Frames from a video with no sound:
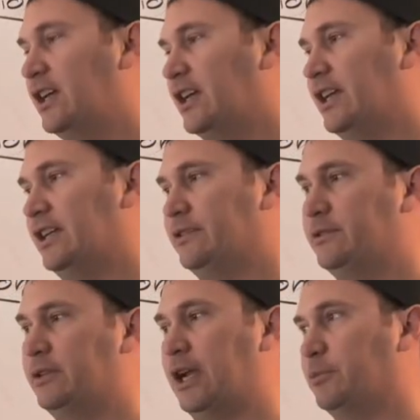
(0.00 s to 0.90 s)

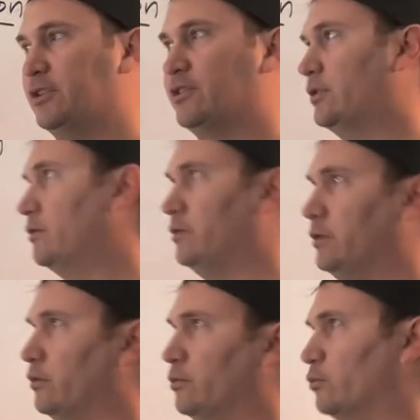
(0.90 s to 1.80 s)
And I'm considered, you
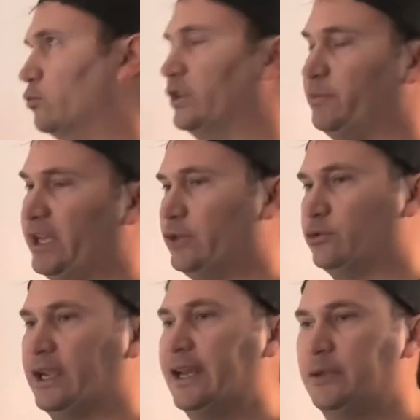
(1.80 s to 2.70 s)
know,
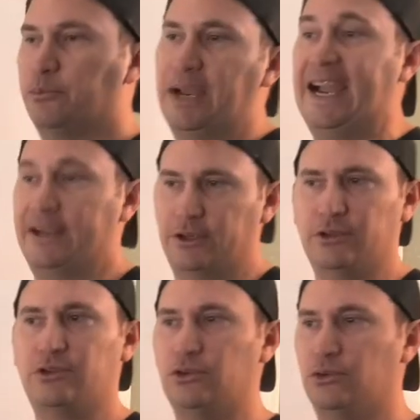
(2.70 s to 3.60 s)
repatriating
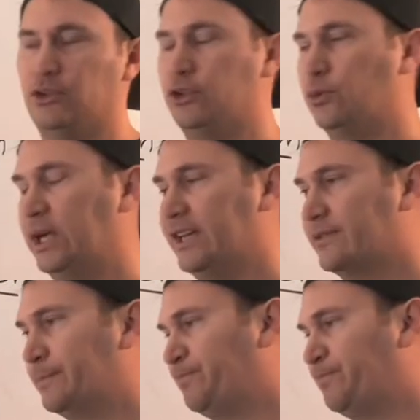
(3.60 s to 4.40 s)
back to the US.